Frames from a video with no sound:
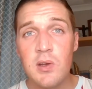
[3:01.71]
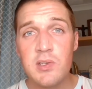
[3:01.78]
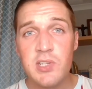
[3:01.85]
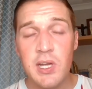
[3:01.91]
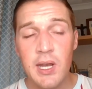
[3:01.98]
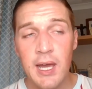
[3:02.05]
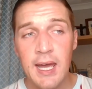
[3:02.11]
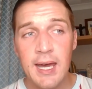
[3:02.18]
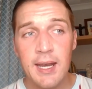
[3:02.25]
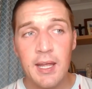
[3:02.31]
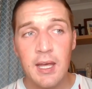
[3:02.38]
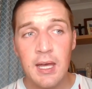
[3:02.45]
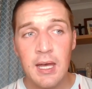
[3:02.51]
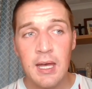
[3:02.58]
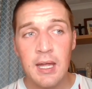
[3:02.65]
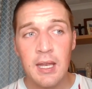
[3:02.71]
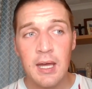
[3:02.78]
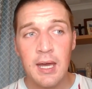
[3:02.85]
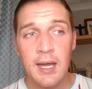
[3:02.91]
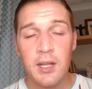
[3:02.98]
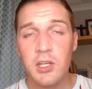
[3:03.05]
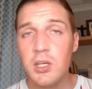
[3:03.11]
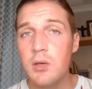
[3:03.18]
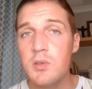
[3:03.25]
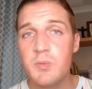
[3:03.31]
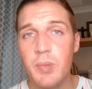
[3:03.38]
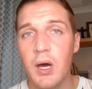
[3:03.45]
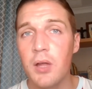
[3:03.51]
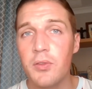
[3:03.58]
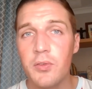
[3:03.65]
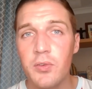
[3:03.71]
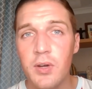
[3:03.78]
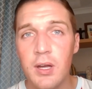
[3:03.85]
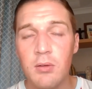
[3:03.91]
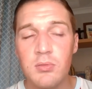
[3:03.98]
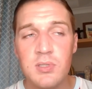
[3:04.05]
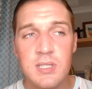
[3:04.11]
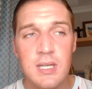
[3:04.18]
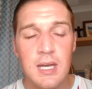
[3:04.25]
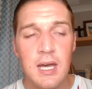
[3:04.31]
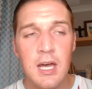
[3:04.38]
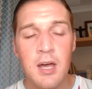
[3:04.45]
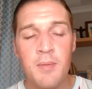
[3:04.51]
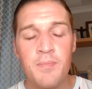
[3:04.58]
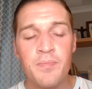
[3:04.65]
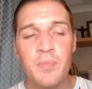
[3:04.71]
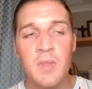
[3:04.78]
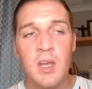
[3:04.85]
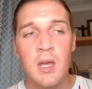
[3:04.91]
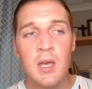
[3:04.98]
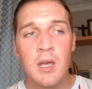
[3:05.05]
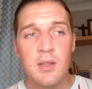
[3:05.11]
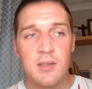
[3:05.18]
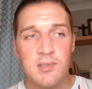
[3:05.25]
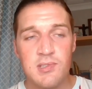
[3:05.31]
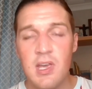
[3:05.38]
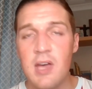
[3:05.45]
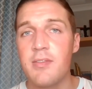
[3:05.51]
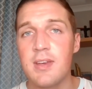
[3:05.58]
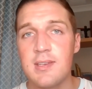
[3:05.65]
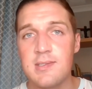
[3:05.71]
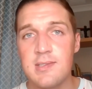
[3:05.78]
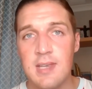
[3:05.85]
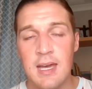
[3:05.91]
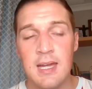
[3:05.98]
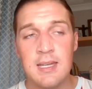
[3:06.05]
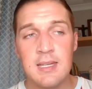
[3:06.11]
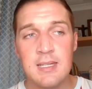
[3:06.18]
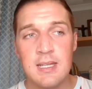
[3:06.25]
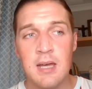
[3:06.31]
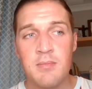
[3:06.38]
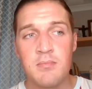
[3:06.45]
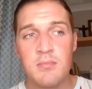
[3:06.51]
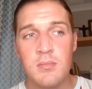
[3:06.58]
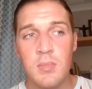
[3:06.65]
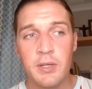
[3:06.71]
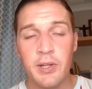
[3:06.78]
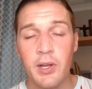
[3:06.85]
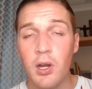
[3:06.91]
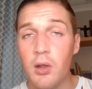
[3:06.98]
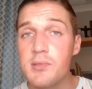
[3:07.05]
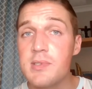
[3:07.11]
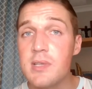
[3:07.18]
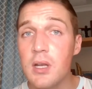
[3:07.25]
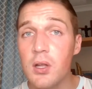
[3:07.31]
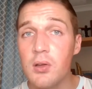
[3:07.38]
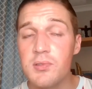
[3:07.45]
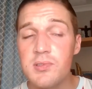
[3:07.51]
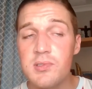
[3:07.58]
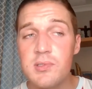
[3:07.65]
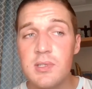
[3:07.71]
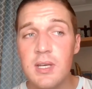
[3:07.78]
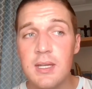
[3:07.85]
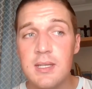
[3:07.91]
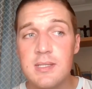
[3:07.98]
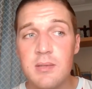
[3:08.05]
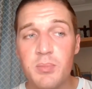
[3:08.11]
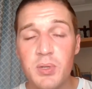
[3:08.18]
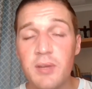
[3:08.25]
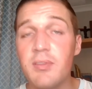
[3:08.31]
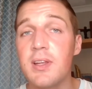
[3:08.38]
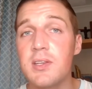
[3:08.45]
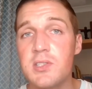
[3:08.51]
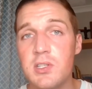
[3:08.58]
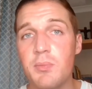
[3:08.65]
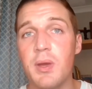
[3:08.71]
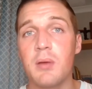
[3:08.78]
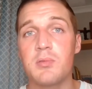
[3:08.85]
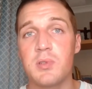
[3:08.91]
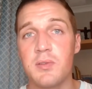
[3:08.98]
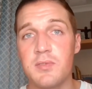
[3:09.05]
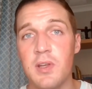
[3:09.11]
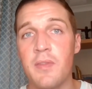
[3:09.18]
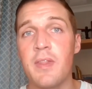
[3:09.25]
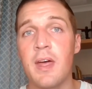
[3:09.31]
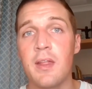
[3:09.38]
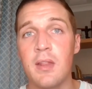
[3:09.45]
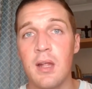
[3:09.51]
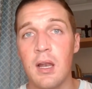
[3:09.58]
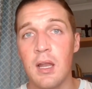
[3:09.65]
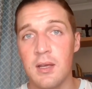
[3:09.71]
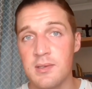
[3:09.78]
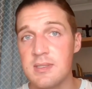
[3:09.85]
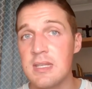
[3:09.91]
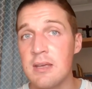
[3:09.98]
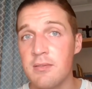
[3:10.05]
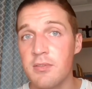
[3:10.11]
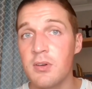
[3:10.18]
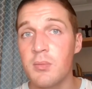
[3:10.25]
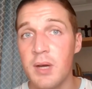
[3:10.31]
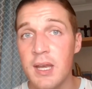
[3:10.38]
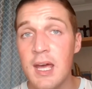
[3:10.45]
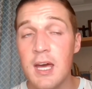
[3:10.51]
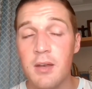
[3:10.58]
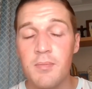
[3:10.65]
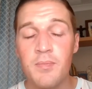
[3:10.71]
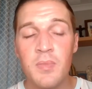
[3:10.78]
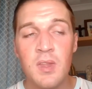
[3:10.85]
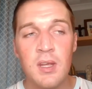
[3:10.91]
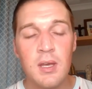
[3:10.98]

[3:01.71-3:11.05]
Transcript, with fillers: eulogy, and I had a, uh, I had a huge part throughout um, the service, and um, I done lots and lots, and it's a privilege to be able to have done that last thing for my nan.